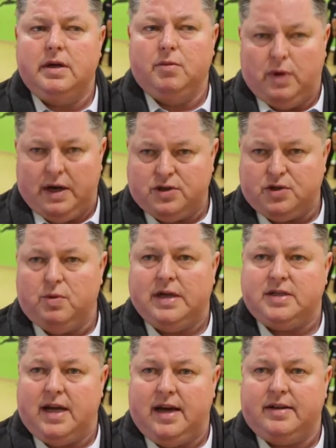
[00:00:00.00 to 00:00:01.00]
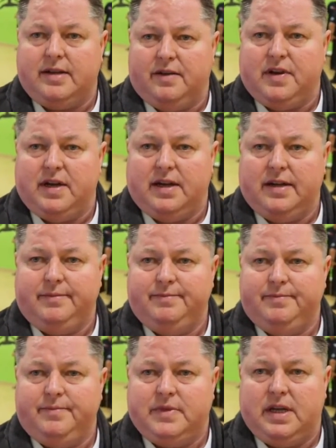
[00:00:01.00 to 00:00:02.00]
Well, there's always that, definitely.
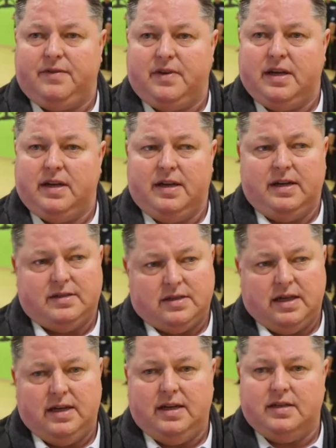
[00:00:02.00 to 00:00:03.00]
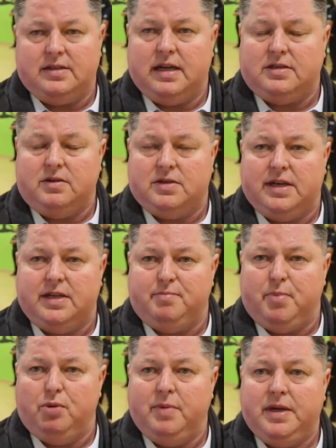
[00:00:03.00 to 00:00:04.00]
It is, as you said, it's
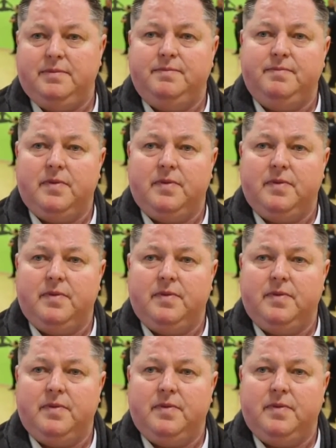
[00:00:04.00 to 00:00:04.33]
booming,